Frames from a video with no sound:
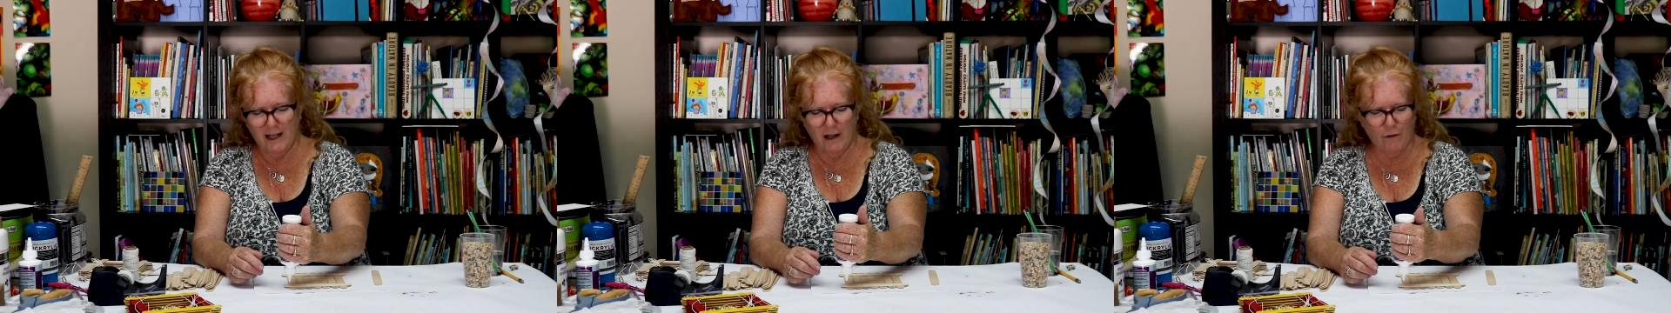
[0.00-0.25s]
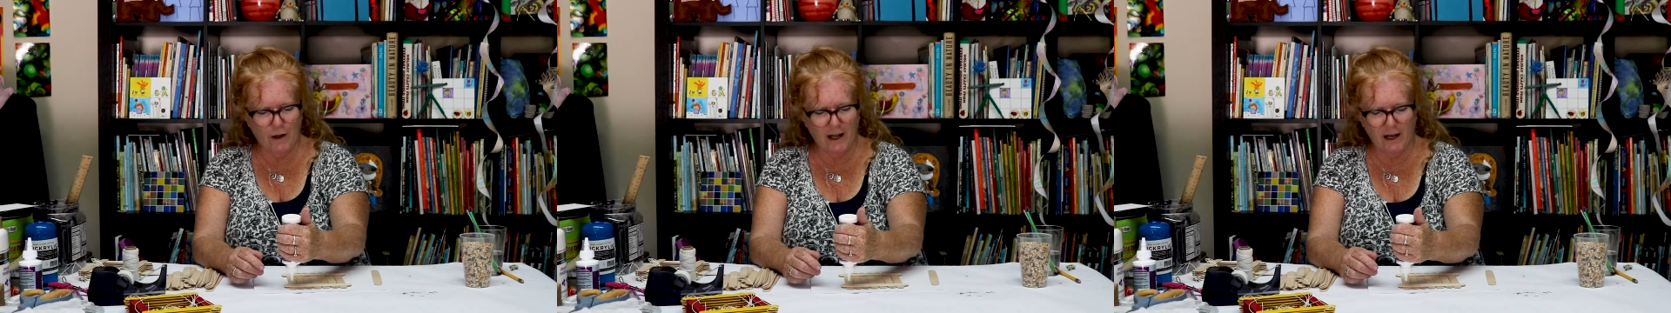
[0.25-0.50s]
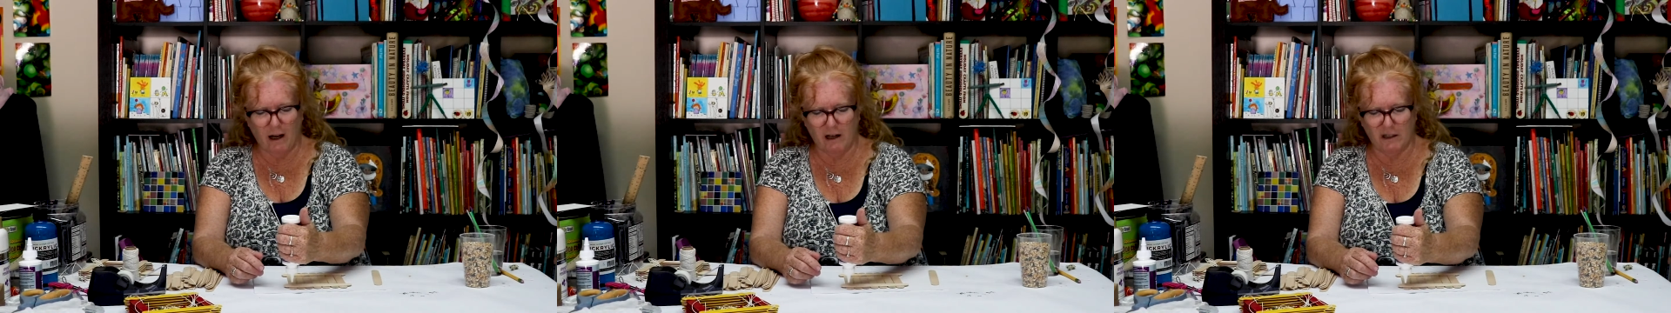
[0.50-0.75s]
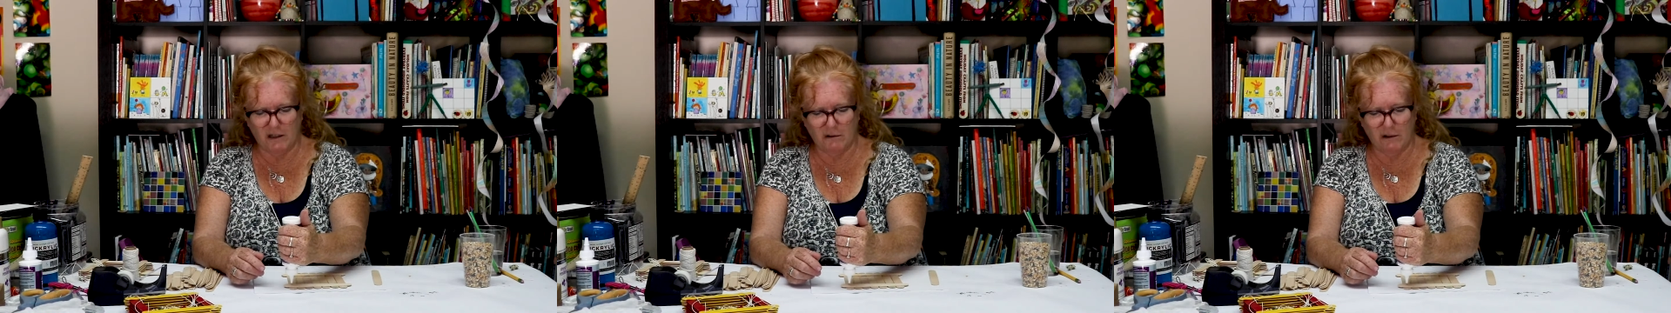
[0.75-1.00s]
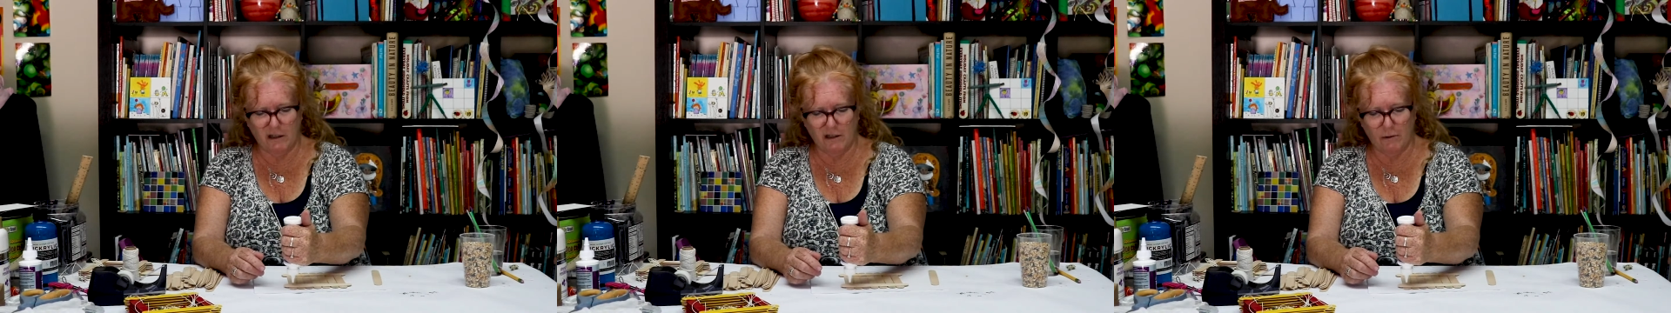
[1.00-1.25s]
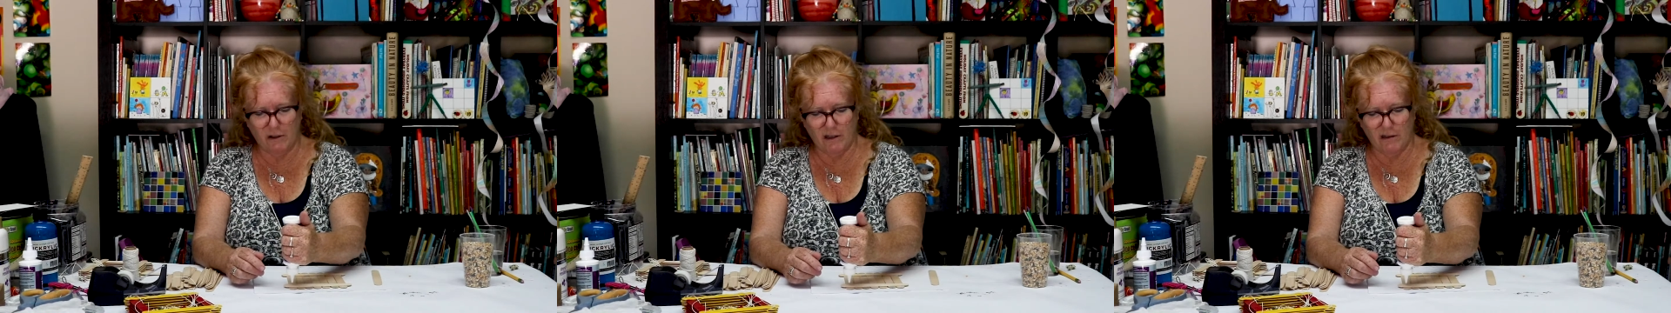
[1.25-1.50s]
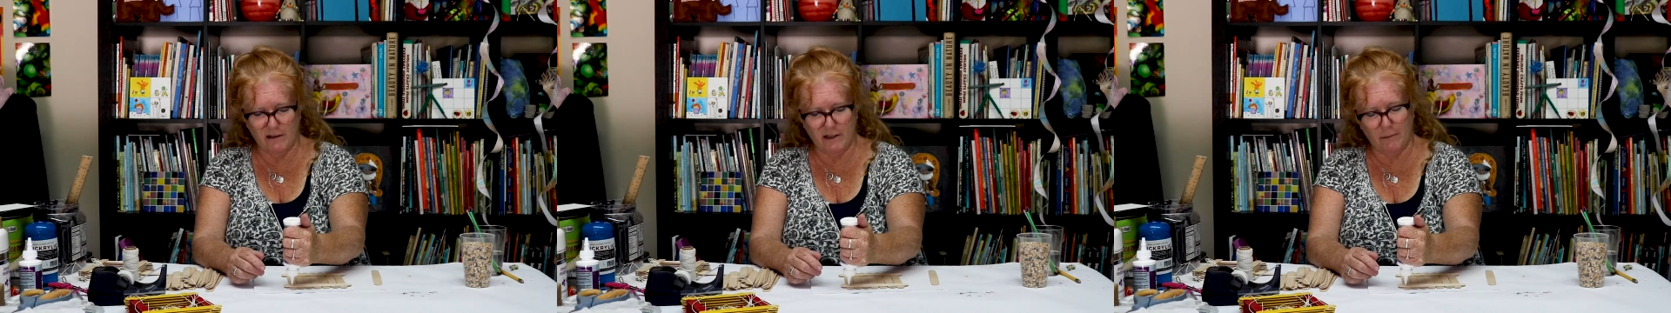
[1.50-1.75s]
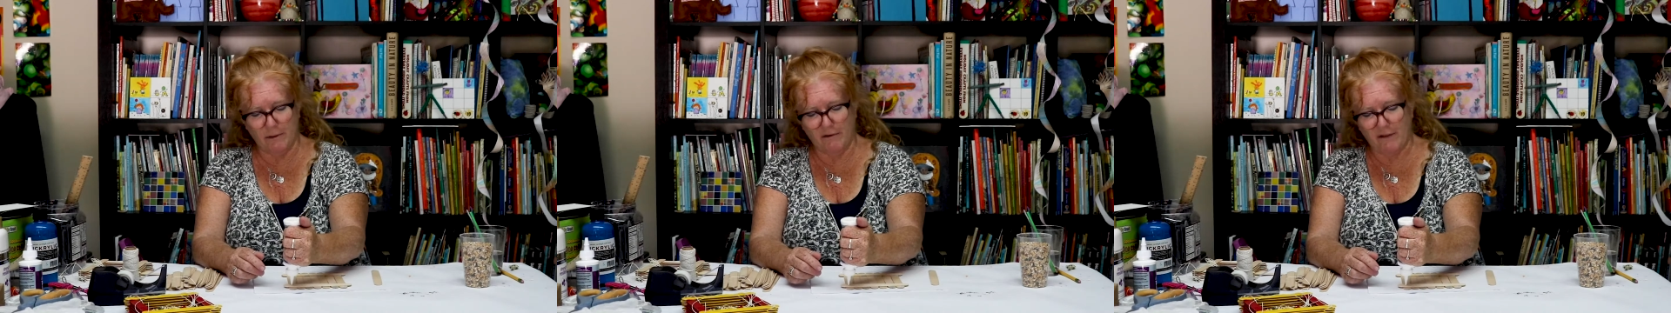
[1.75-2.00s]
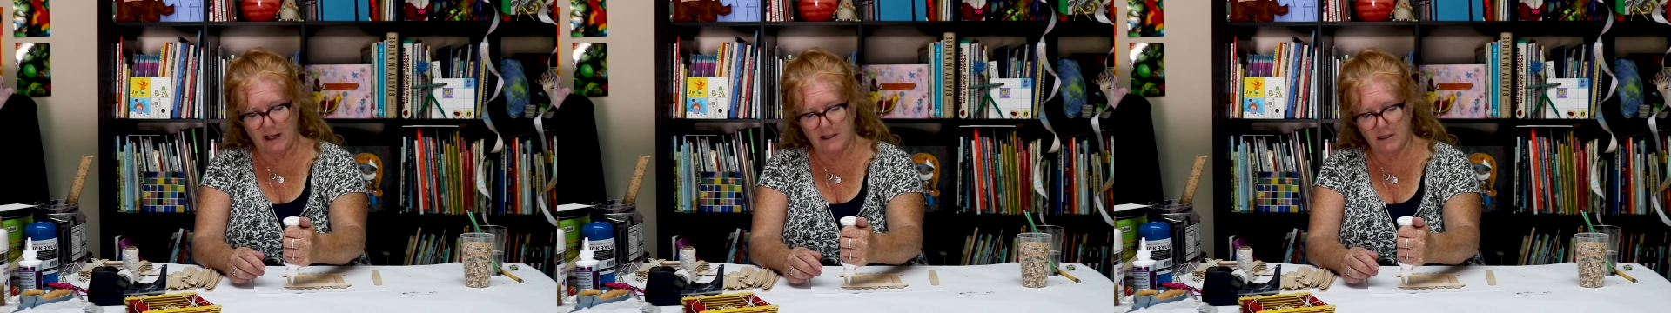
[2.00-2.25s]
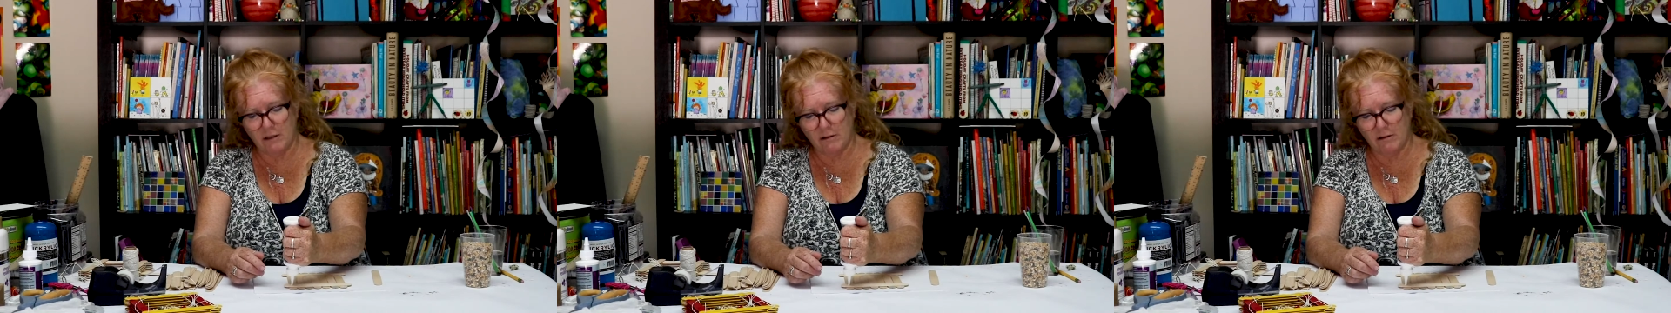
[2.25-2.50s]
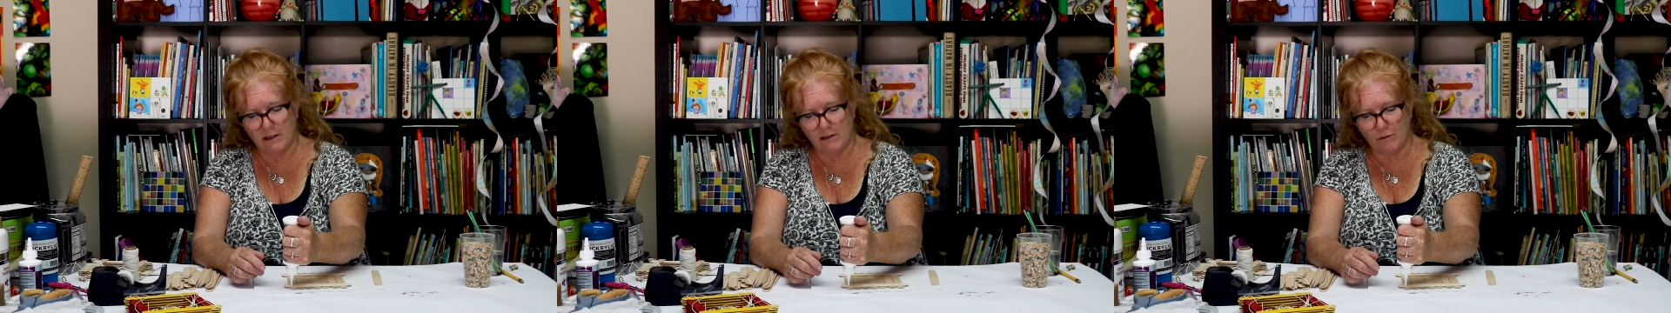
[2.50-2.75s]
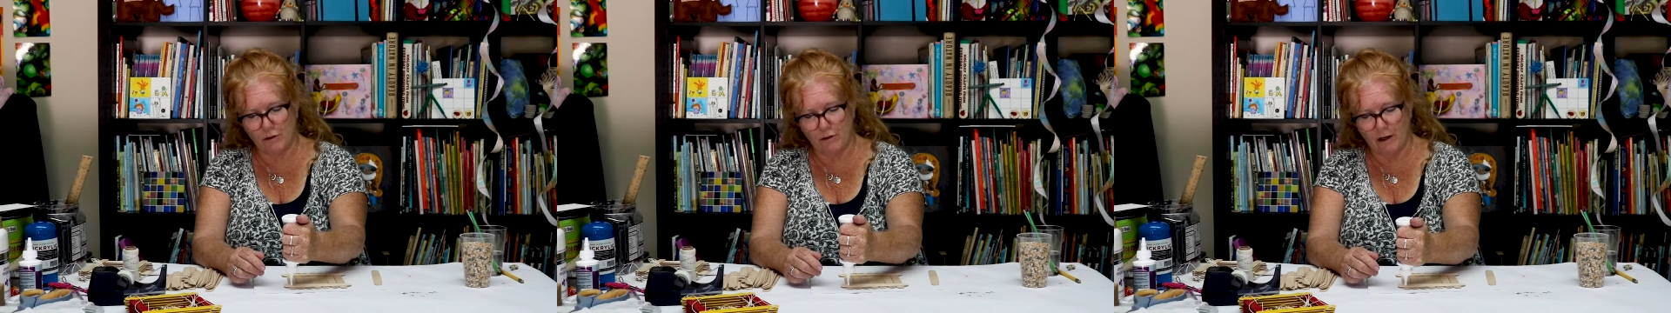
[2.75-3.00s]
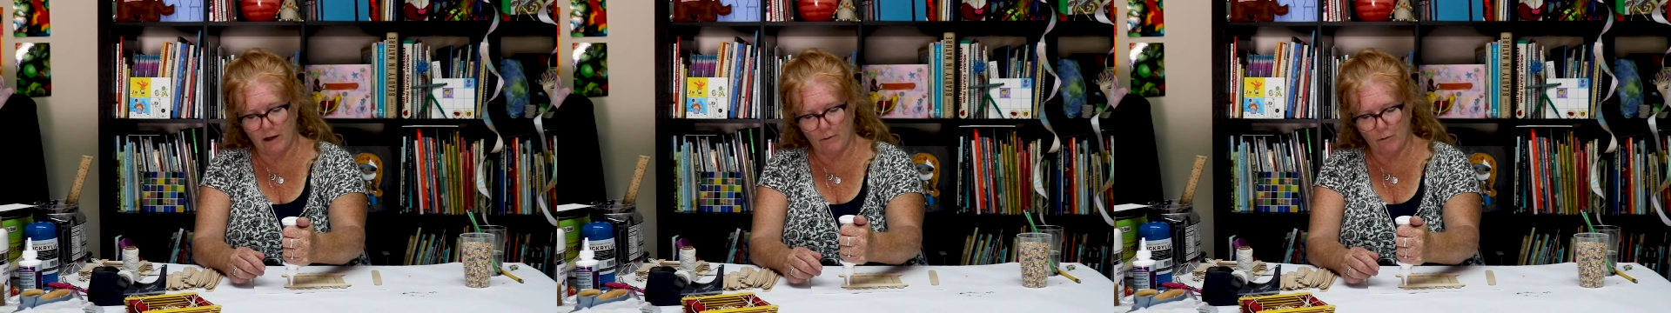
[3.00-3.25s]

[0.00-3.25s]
If you had a hot glue gun you want to use, that would be faster because it would dry